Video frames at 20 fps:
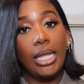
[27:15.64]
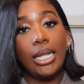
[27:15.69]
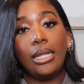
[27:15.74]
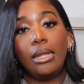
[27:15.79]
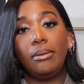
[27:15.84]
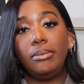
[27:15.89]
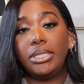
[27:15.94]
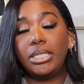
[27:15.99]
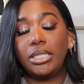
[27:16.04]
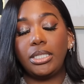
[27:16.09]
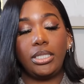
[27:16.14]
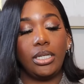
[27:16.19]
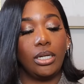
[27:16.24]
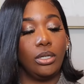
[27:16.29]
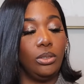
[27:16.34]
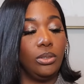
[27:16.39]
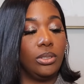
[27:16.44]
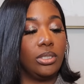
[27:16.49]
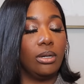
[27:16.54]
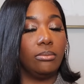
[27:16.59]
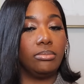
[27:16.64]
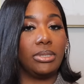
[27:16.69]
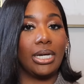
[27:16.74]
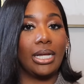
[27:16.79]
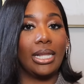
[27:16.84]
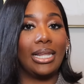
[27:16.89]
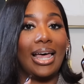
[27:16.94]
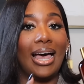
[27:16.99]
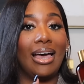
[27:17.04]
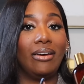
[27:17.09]
Let me just tell you something.
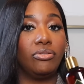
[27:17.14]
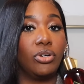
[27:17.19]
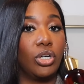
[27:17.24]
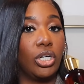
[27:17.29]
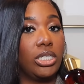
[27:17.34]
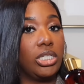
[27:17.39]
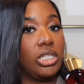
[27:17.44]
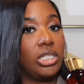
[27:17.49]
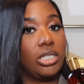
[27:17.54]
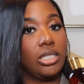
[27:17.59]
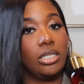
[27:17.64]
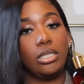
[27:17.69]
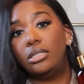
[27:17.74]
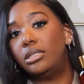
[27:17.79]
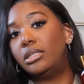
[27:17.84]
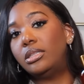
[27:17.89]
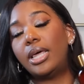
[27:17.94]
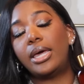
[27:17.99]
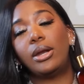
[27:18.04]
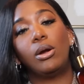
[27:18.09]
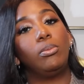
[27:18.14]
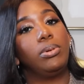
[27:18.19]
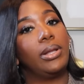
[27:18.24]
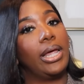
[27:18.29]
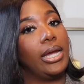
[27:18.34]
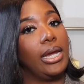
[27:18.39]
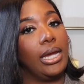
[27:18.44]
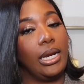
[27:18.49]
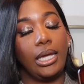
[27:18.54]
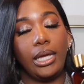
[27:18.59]
Clive Christian, they don't
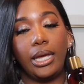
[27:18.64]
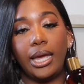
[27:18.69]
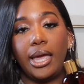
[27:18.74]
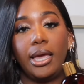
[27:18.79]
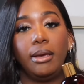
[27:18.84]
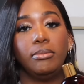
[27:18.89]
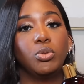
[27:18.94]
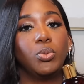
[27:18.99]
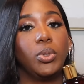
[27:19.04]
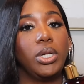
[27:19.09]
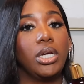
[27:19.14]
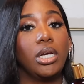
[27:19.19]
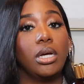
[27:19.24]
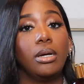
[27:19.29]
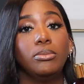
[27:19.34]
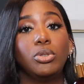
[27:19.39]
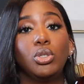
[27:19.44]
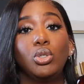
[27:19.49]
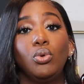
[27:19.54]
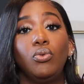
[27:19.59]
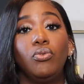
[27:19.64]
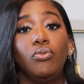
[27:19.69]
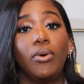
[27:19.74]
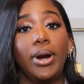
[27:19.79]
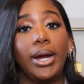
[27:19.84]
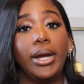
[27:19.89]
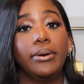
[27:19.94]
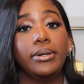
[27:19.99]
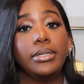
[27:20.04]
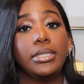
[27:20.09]
play any games when it comes to
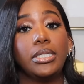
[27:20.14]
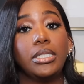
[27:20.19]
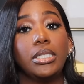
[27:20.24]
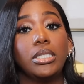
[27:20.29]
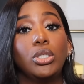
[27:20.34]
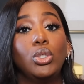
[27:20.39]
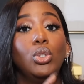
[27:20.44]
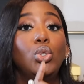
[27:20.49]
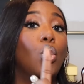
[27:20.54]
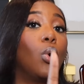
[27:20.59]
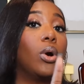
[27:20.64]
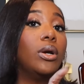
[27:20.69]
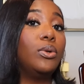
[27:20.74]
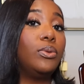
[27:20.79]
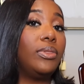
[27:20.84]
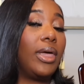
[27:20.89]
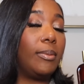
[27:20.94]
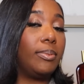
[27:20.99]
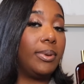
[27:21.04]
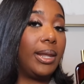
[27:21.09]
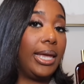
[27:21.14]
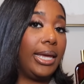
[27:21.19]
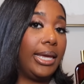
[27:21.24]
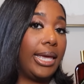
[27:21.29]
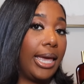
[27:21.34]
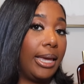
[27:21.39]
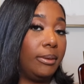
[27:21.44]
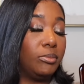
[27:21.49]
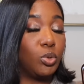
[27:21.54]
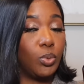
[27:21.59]
fragrances, nor do they play
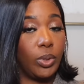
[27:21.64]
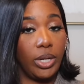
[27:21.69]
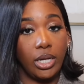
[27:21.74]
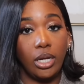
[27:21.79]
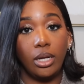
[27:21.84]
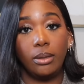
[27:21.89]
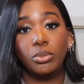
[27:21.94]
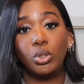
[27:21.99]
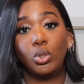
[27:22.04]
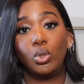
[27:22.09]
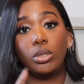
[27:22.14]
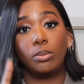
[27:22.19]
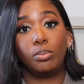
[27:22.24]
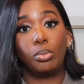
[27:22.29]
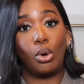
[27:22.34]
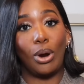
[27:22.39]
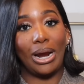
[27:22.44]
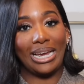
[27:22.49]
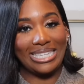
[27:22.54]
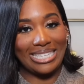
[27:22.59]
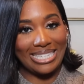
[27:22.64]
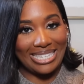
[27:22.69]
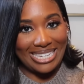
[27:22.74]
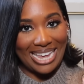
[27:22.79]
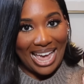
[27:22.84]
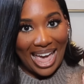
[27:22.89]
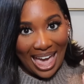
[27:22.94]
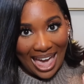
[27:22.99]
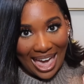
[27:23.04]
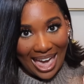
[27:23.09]
games when it comes to the price
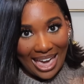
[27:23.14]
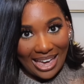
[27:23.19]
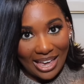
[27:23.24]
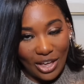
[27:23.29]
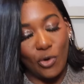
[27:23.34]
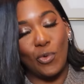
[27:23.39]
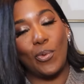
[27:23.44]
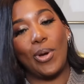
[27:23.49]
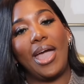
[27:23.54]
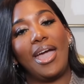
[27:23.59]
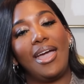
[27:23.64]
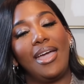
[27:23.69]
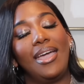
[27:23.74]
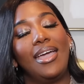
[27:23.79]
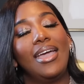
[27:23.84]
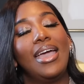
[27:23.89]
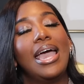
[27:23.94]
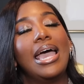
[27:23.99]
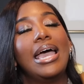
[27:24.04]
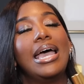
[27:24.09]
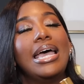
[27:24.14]
tag, okay?